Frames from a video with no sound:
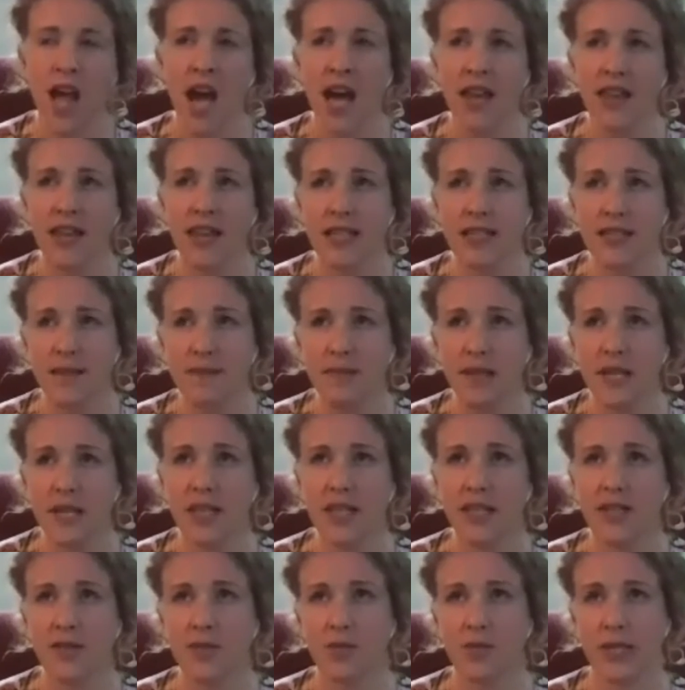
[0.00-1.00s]
I think something
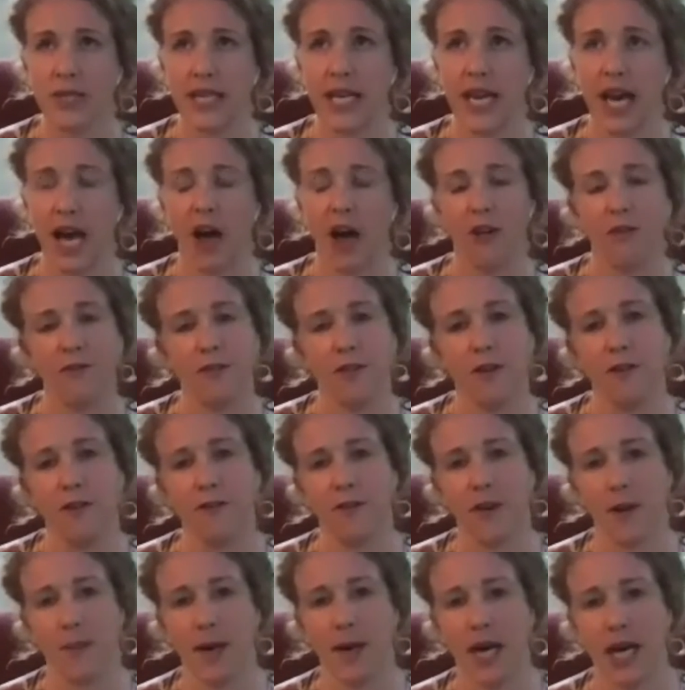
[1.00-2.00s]
that's really
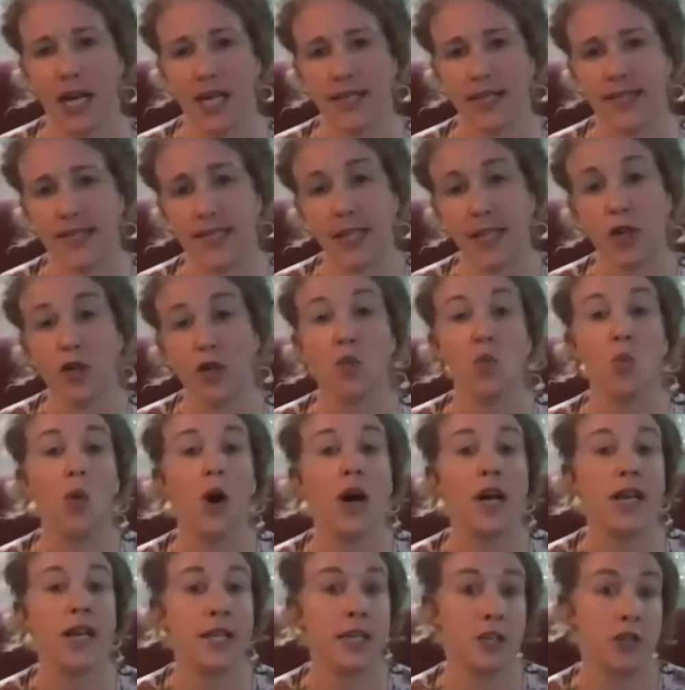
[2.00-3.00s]
helpful from a tier
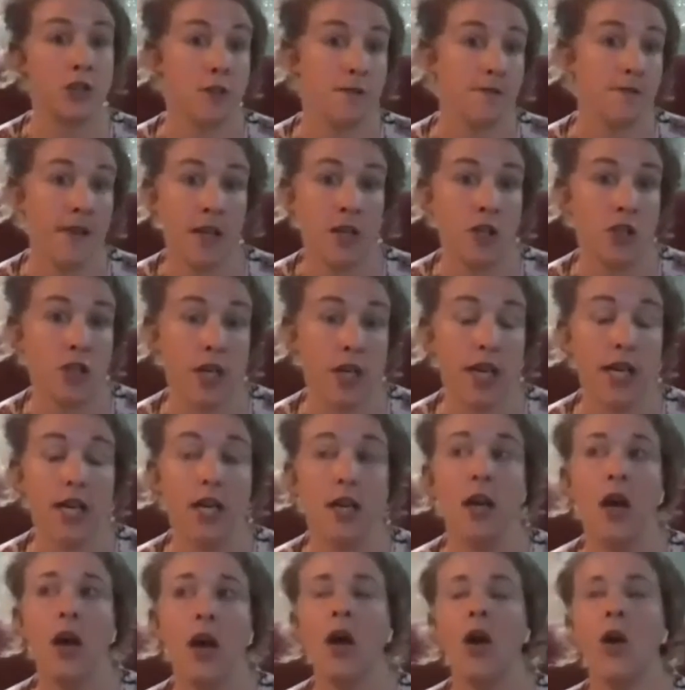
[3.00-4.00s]
1
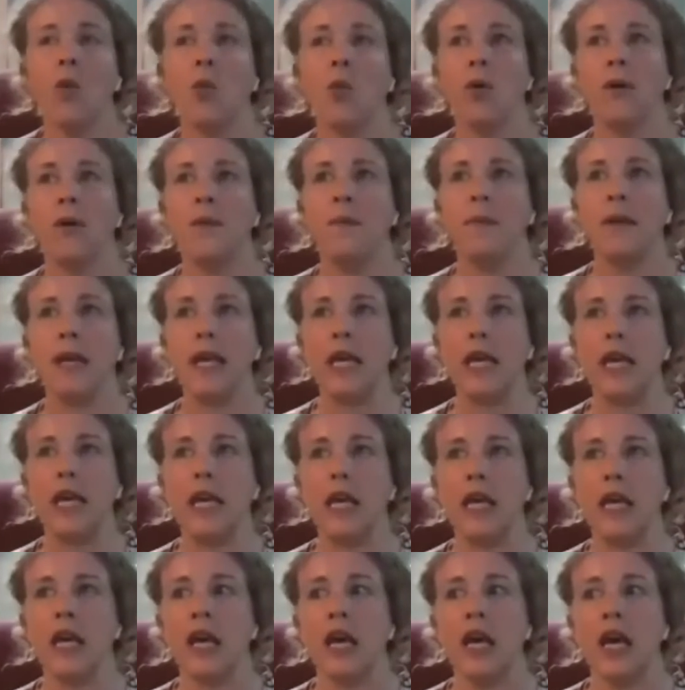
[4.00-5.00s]
intervention would
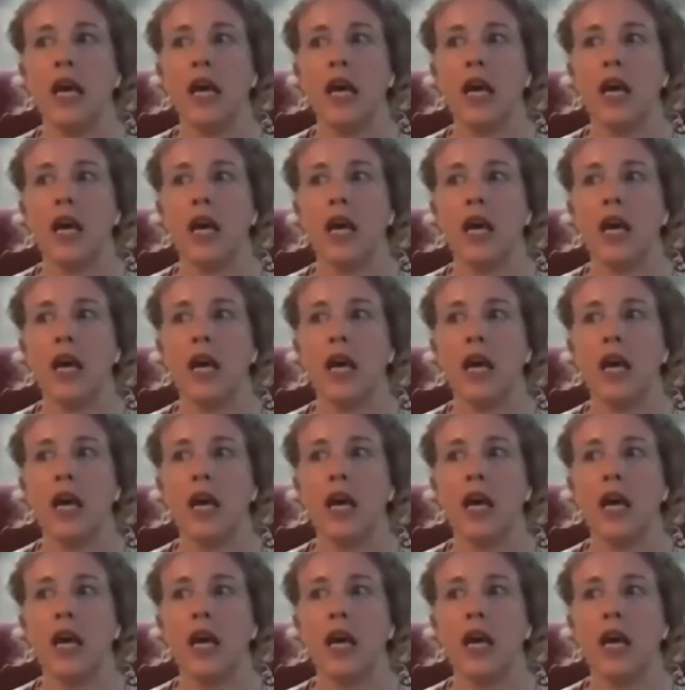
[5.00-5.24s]
be